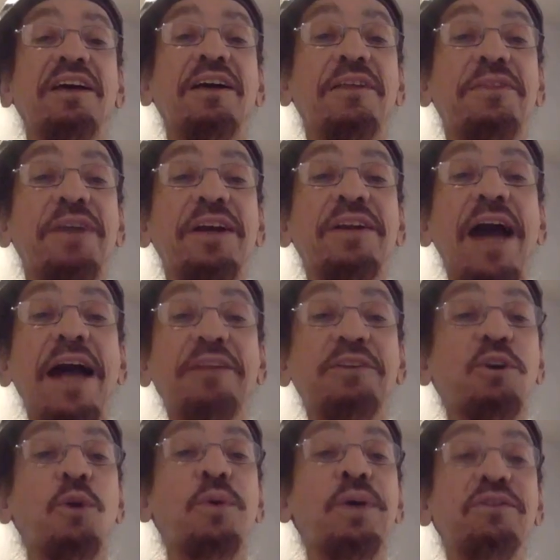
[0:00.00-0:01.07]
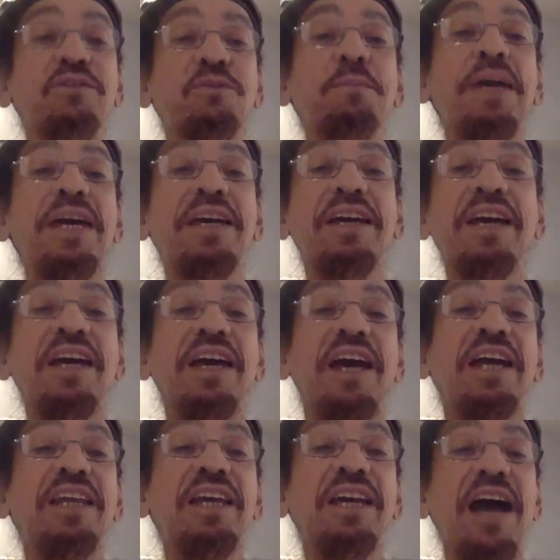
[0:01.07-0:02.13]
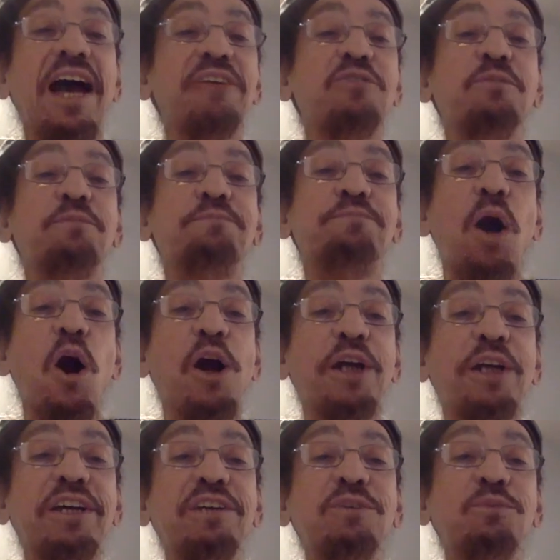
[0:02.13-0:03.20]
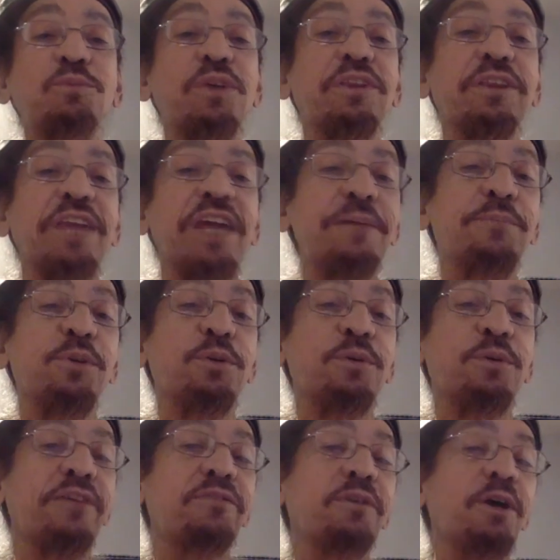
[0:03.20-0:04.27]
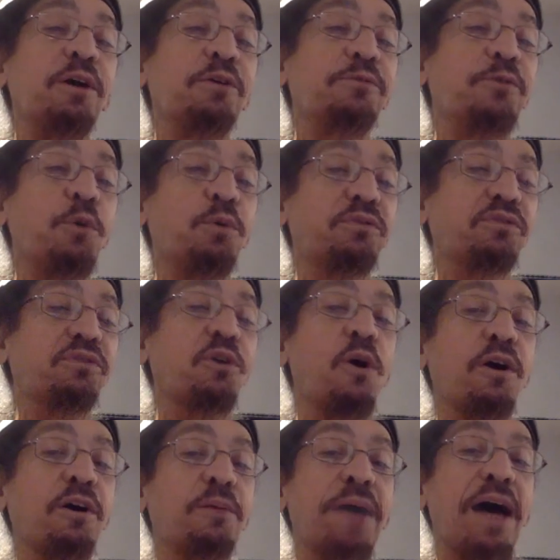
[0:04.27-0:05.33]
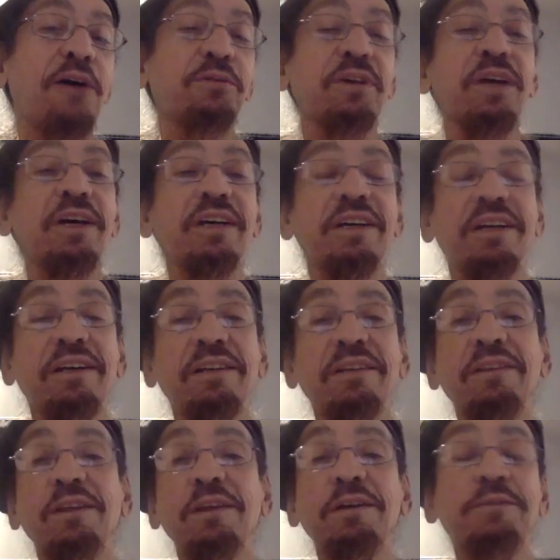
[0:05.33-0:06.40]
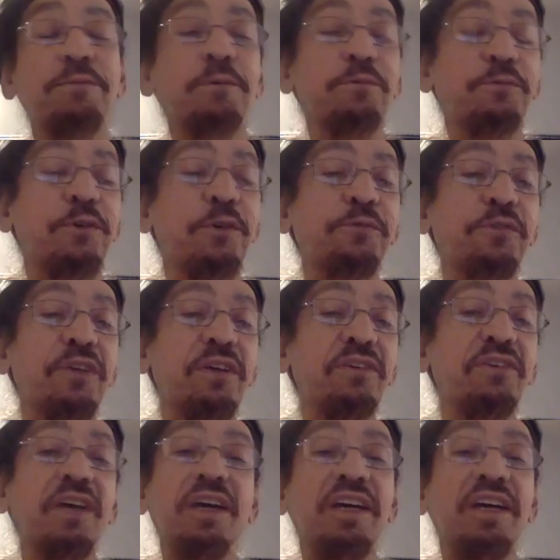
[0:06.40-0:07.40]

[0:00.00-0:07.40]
They're not going to make any kind of bargain with labor, as folks talk about in the 50s.